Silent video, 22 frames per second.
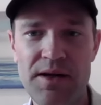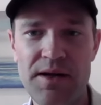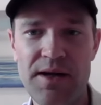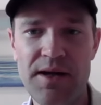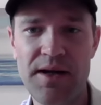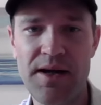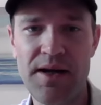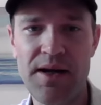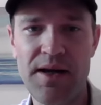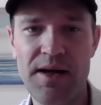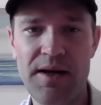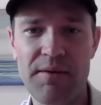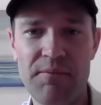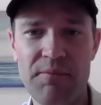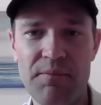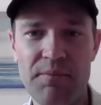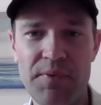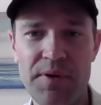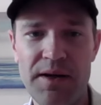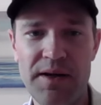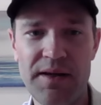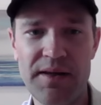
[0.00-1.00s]
Um,
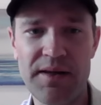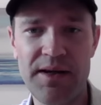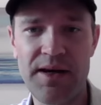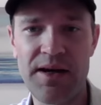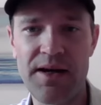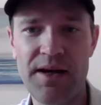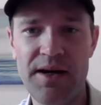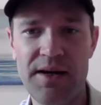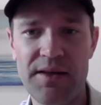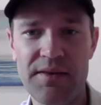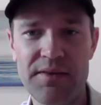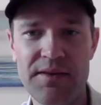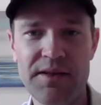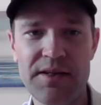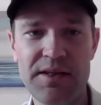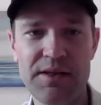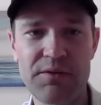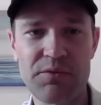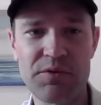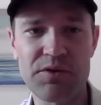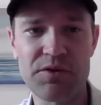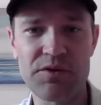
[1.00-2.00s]
but I, yeah, I think
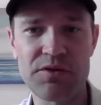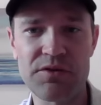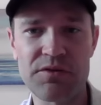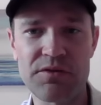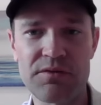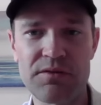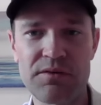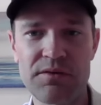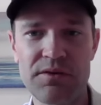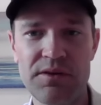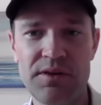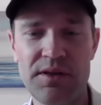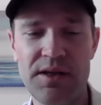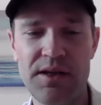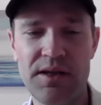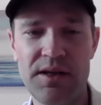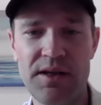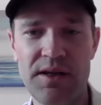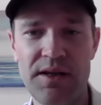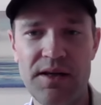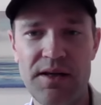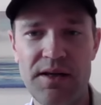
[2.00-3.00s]
it was.
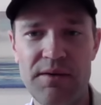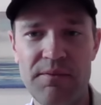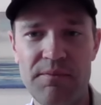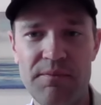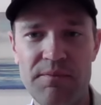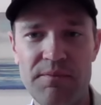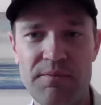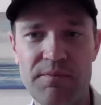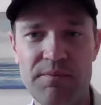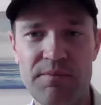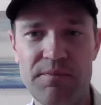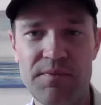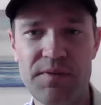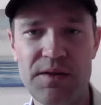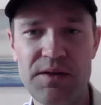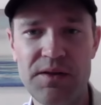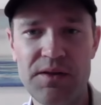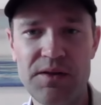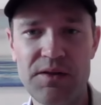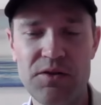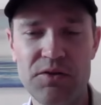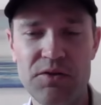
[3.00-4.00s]
Um,
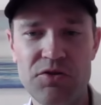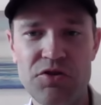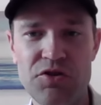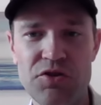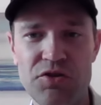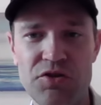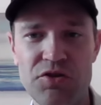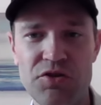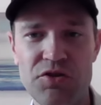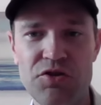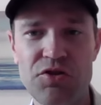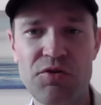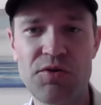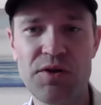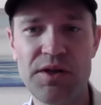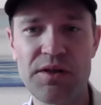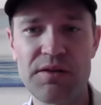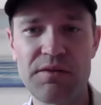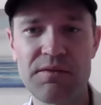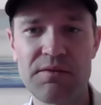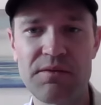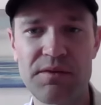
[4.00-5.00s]
you know, sh
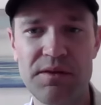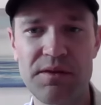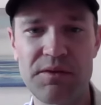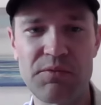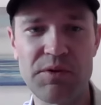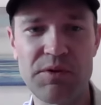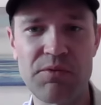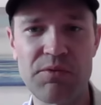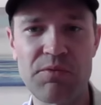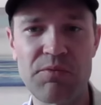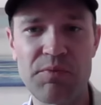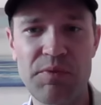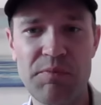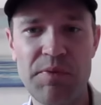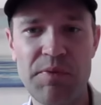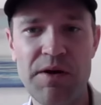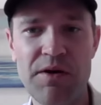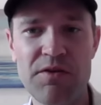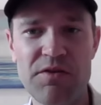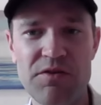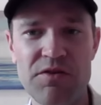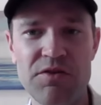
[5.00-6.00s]
showing that we were
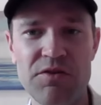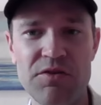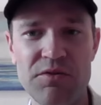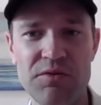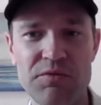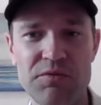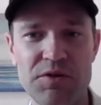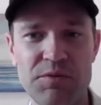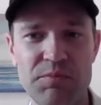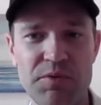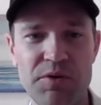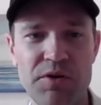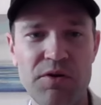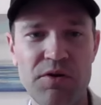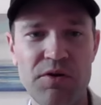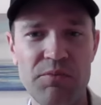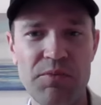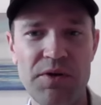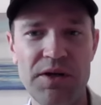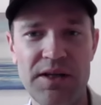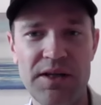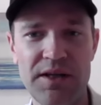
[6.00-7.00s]
prepared to to put our own
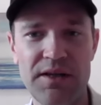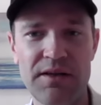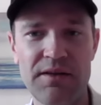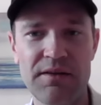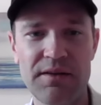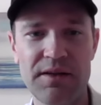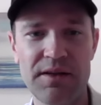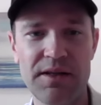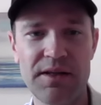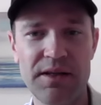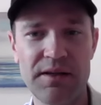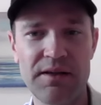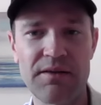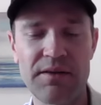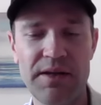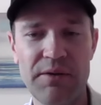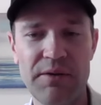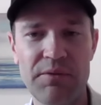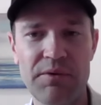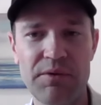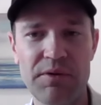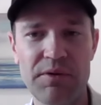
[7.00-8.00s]
money in and
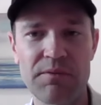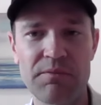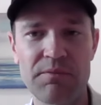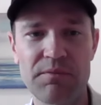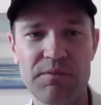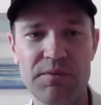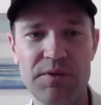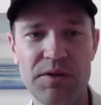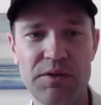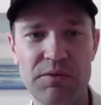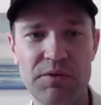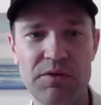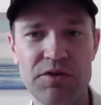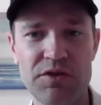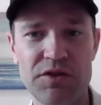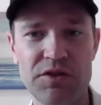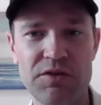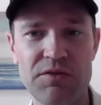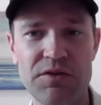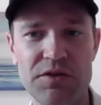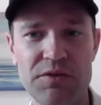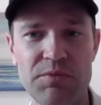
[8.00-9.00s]
that we were, you know, we were
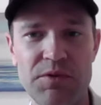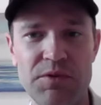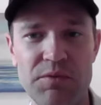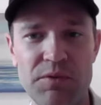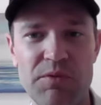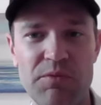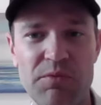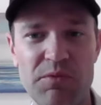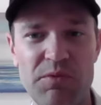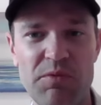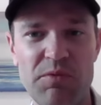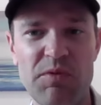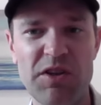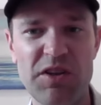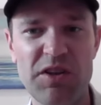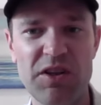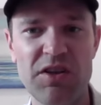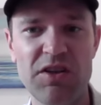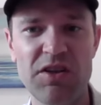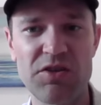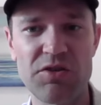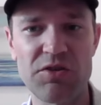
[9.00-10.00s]
serious about we were really
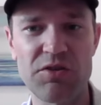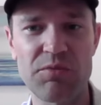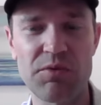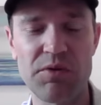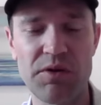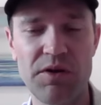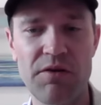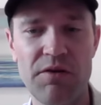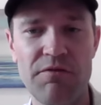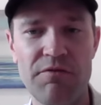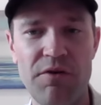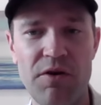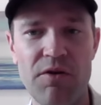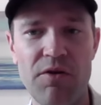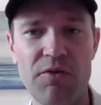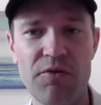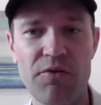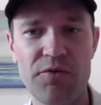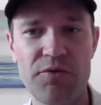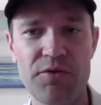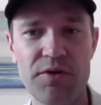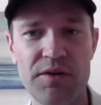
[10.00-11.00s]
going to do it. We are going to follow
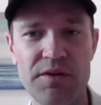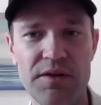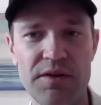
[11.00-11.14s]
through.